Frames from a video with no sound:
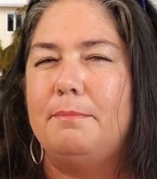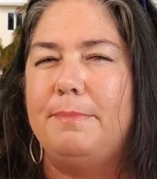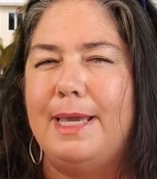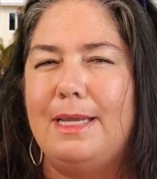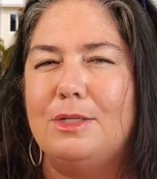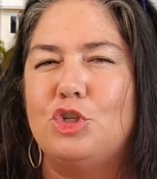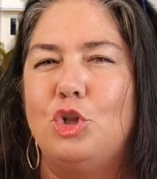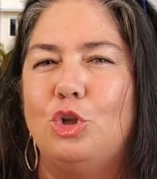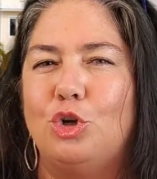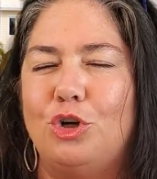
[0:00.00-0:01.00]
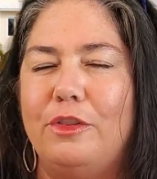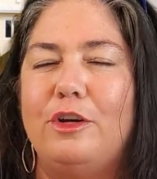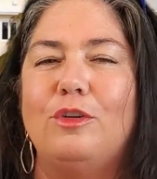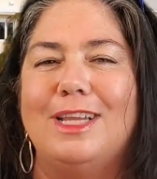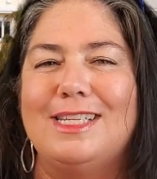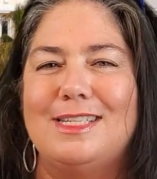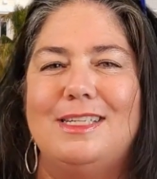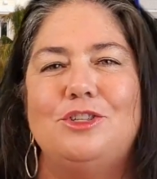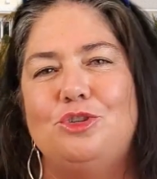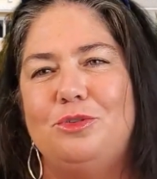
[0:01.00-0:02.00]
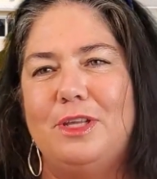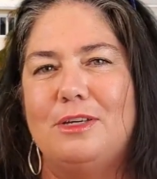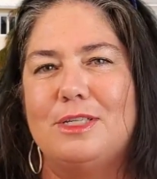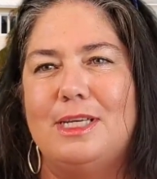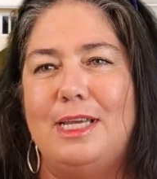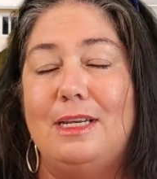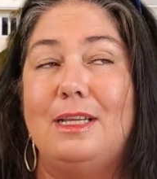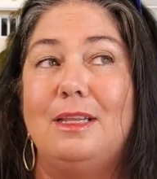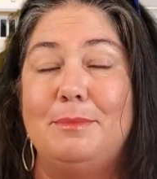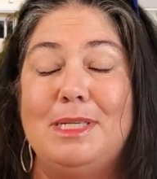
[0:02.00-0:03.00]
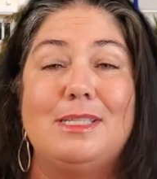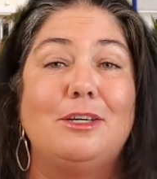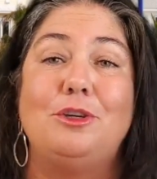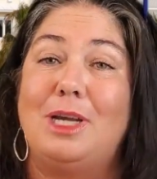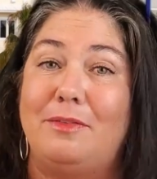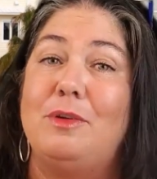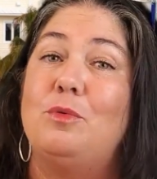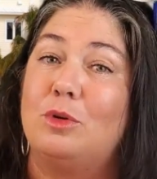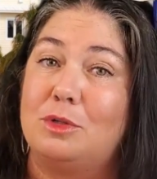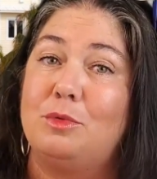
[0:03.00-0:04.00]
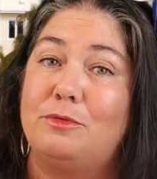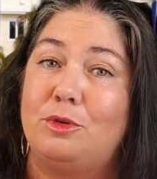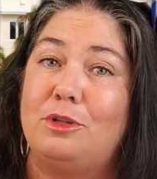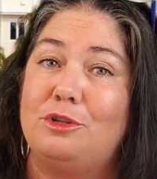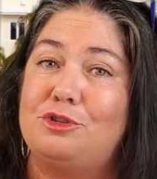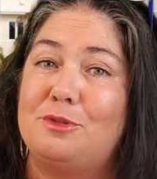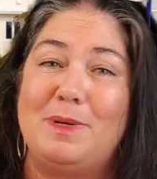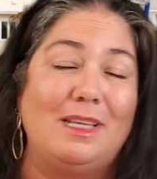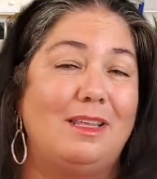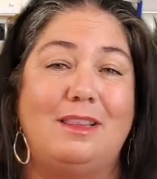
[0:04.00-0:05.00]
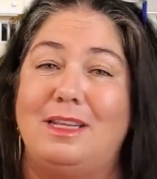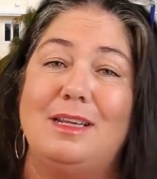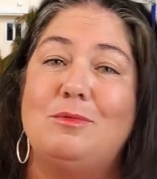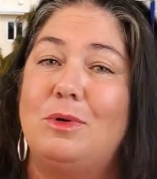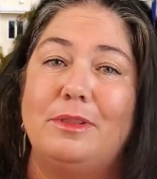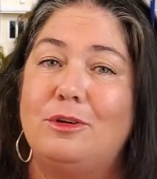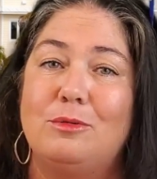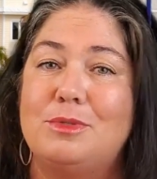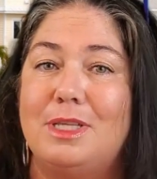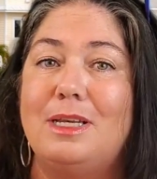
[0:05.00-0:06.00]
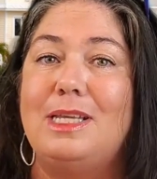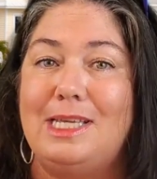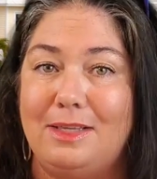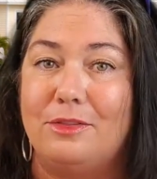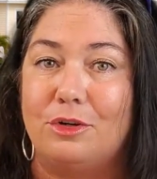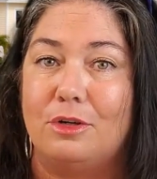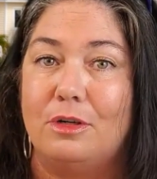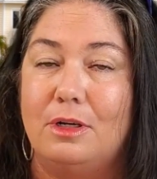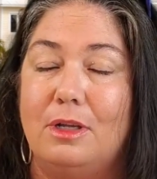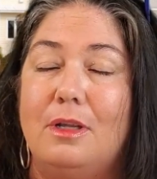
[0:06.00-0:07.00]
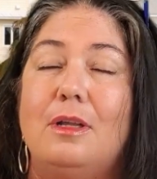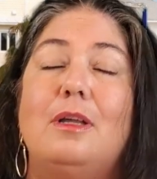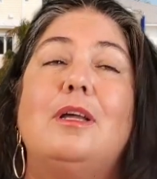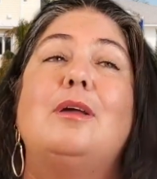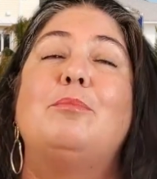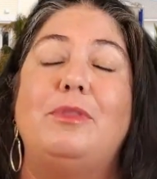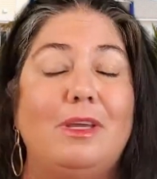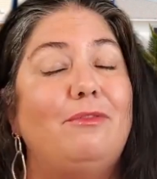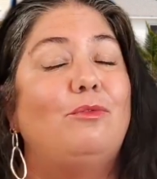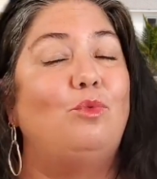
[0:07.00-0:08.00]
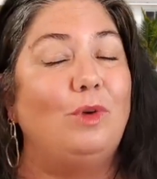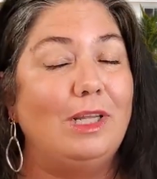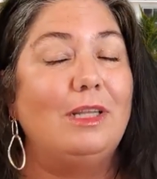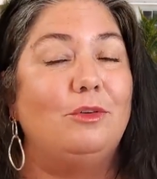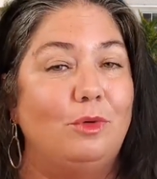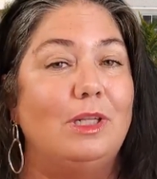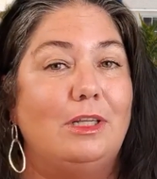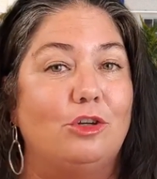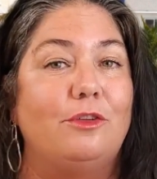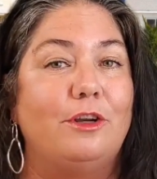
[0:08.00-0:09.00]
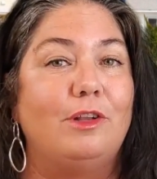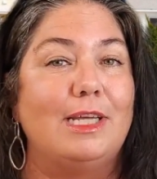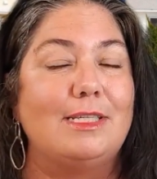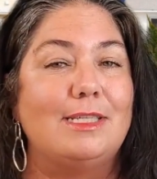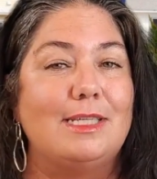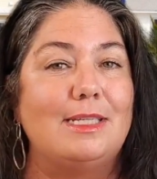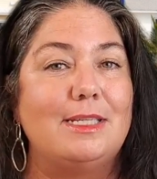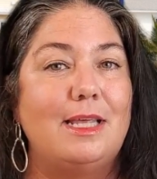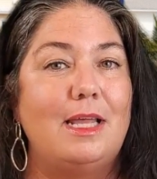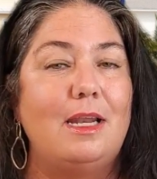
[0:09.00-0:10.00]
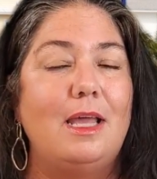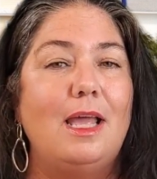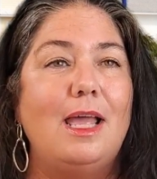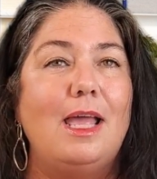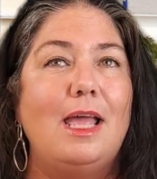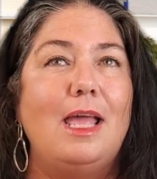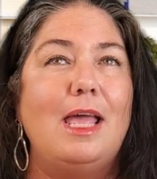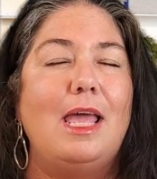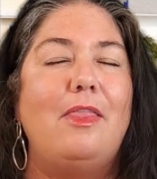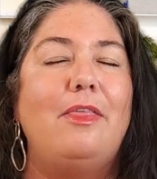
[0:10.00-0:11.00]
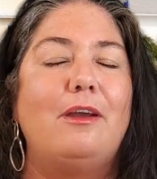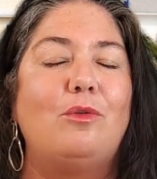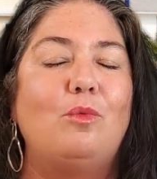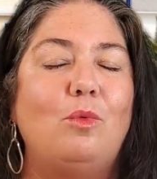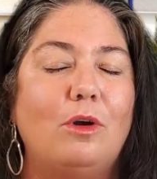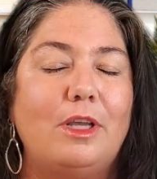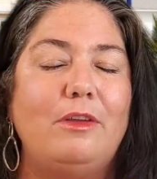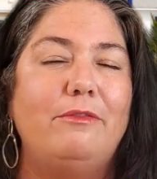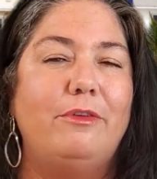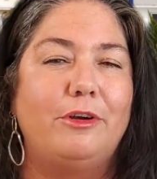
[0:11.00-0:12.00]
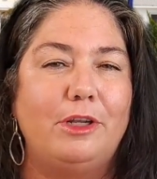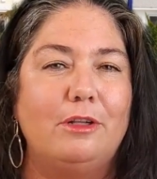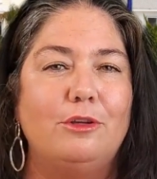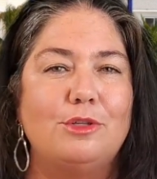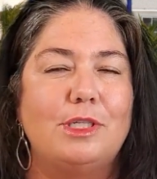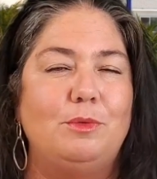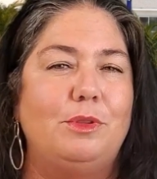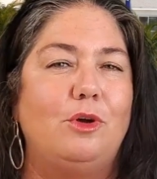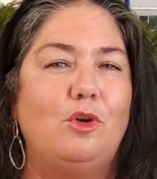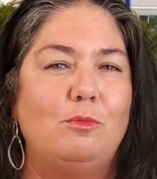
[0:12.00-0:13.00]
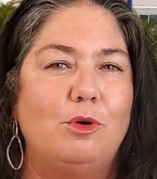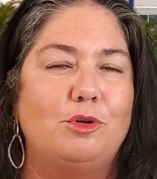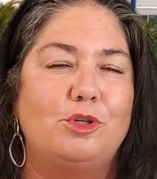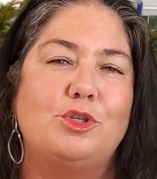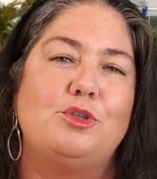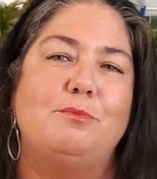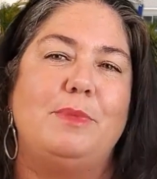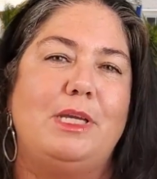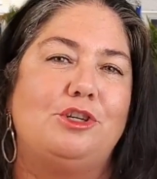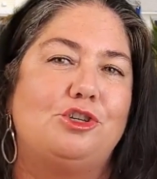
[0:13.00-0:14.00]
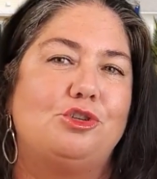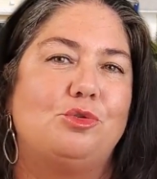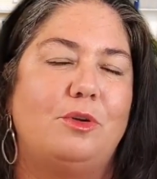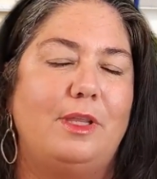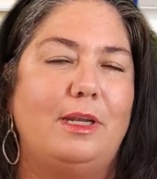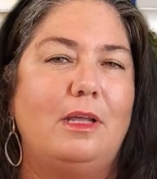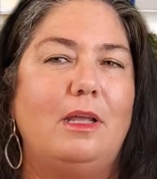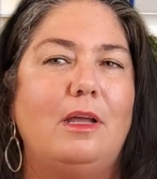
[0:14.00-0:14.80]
banks learned their lesson in 2008. And let me tell you, having worked with foreclosures back then, they didn't want the homes then either. But they've really, really learned their lesson since then. And they're working very closely with homeowners to make sure that